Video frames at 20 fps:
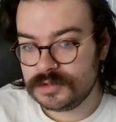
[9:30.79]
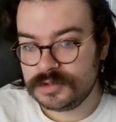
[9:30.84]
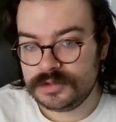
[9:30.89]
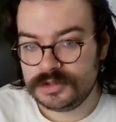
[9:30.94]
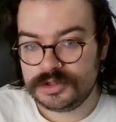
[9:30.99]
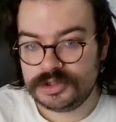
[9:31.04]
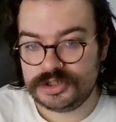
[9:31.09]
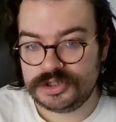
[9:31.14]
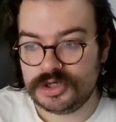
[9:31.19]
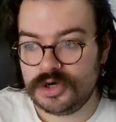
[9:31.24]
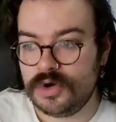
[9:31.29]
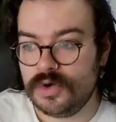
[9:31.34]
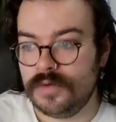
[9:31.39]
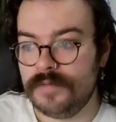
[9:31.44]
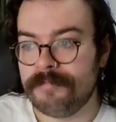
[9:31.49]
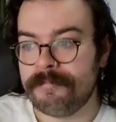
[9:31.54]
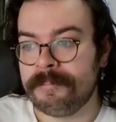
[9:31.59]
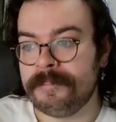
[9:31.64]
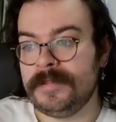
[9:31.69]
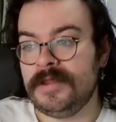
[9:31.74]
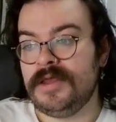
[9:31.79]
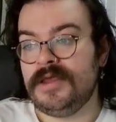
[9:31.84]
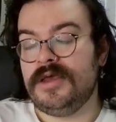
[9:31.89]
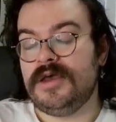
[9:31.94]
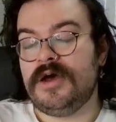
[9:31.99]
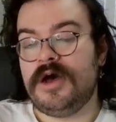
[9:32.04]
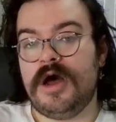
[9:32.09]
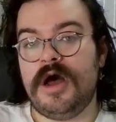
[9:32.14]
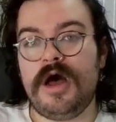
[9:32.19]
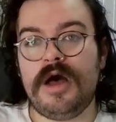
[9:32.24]
So,
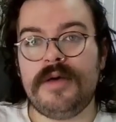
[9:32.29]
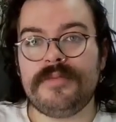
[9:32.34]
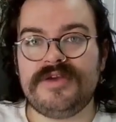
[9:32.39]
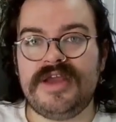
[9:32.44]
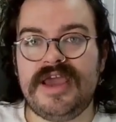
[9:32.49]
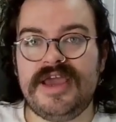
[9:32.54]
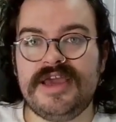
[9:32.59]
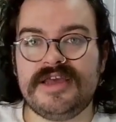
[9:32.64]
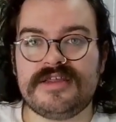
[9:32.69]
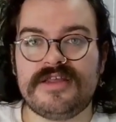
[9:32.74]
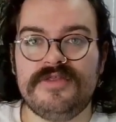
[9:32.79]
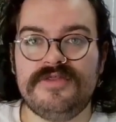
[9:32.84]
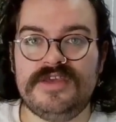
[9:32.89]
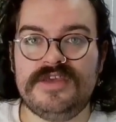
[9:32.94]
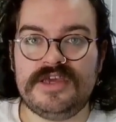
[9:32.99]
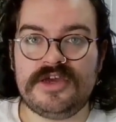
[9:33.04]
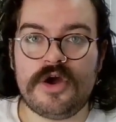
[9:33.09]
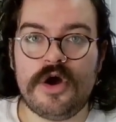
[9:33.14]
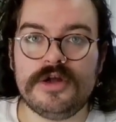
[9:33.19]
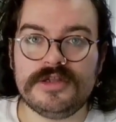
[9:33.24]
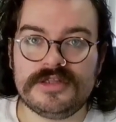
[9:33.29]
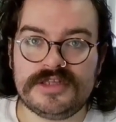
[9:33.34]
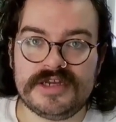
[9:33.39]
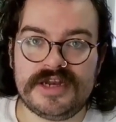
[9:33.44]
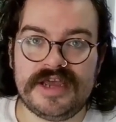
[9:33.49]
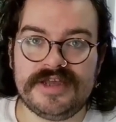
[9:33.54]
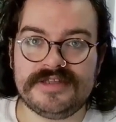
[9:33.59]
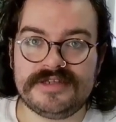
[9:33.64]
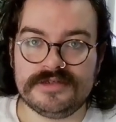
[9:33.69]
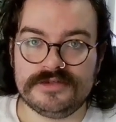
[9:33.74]
up next, the
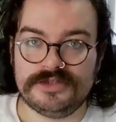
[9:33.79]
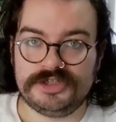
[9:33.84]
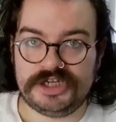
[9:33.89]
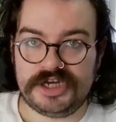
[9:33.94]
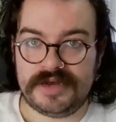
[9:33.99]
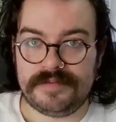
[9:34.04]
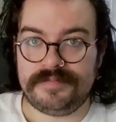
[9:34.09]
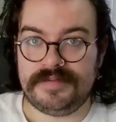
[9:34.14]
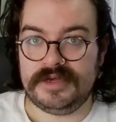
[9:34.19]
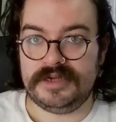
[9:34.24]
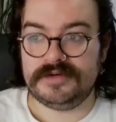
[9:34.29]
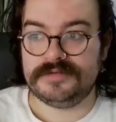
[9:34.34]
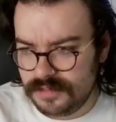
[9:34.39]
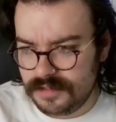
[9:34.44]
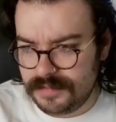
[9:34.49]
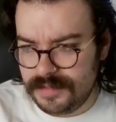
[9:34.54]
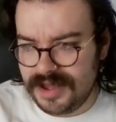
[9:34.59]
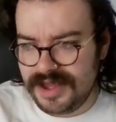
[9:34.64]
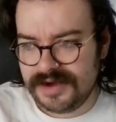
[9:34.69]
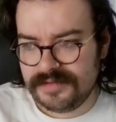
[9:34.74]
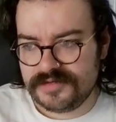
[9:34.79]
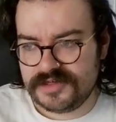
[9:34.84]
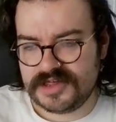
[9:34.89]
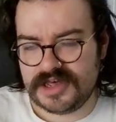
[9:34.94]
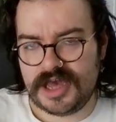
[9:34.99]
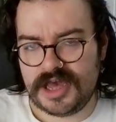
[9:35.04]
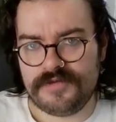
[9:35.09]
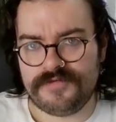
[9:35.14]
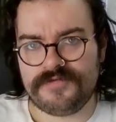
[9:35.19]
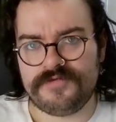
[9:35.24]
Continental Champion, the man
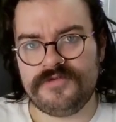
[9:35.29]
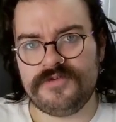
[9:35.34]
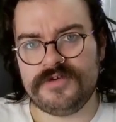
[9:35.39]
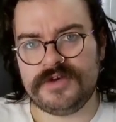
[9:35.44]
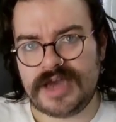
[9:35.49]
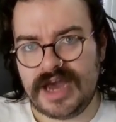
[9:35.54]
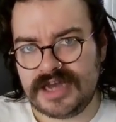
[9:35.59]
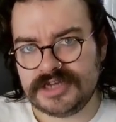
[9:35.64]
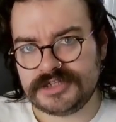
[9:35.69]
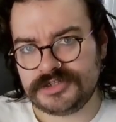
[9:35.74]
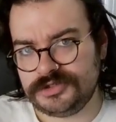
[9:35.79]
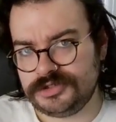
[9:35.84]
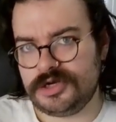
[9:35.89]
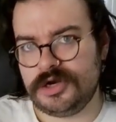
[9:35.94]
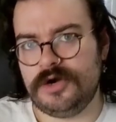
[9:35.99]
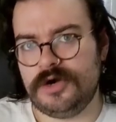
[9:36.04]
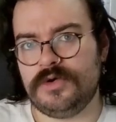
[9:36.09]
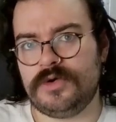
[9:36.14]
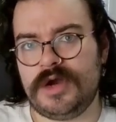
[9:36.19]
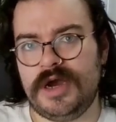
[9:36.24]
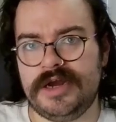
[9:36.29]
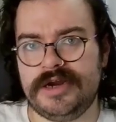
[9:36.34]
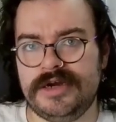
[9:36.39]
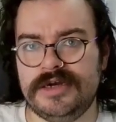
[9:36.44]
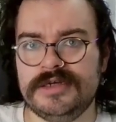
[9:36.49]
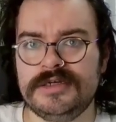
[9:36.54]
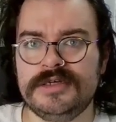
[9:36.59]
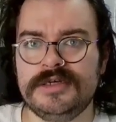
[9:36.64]
himself, Kazuchika Okada,